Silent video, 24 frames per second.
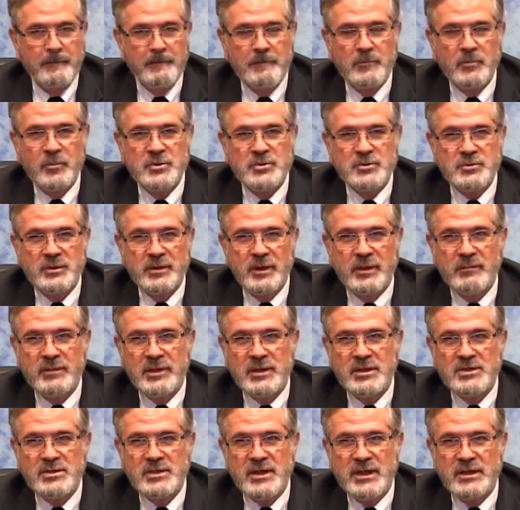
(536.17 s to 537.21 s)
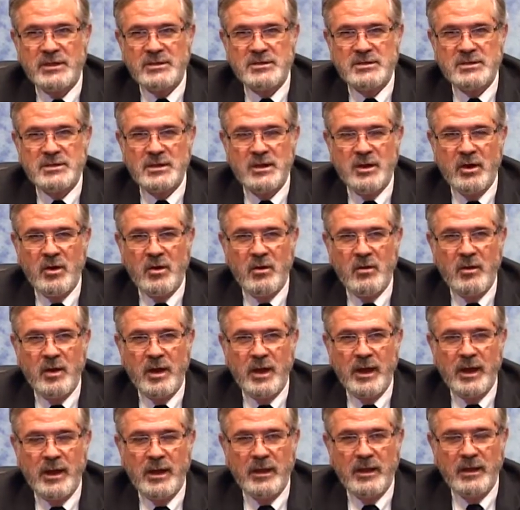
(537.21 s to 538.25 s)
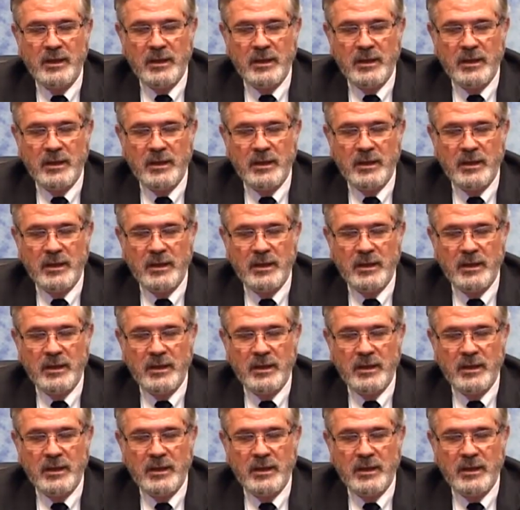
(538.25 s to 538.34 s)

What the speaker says: which would give me a chance to go away.